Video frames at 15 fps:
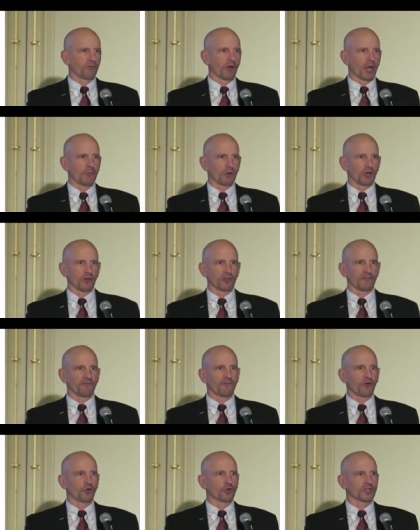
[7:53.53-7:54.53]
primarily
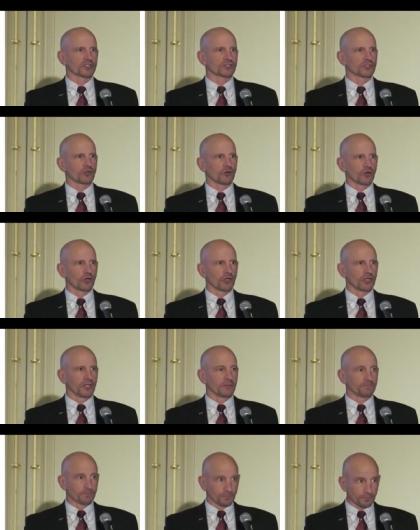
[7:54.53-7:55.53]
focused
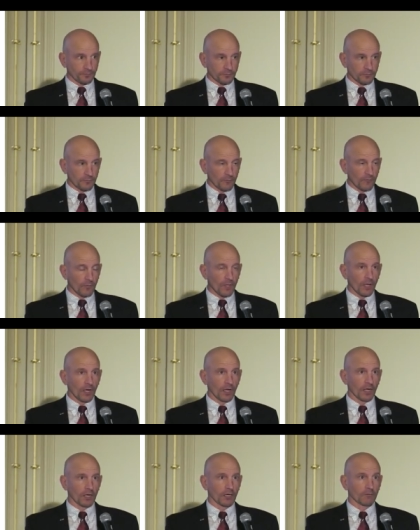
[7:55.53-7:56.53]
on
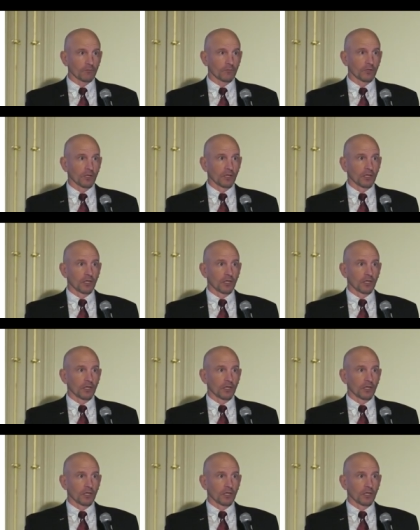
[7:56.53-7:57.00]
um,